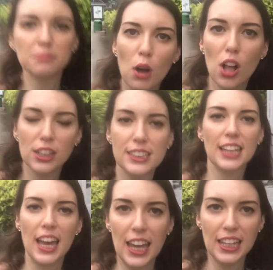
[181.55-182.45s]
malls
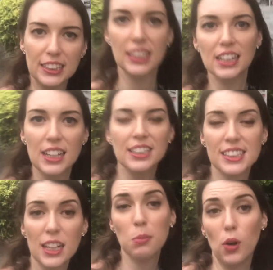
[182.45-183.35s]
in
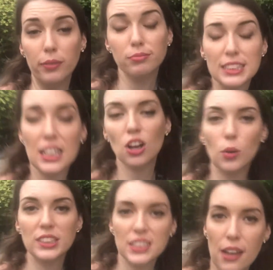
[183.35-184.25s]
Singapore, so
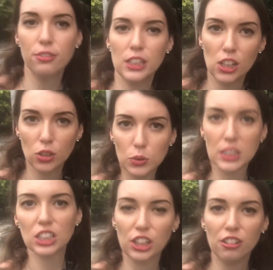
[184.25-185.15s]
it's definitely a good one
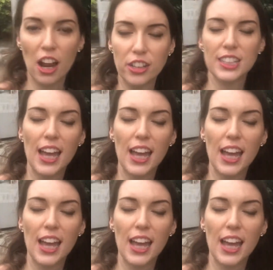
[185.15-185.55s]
to look around.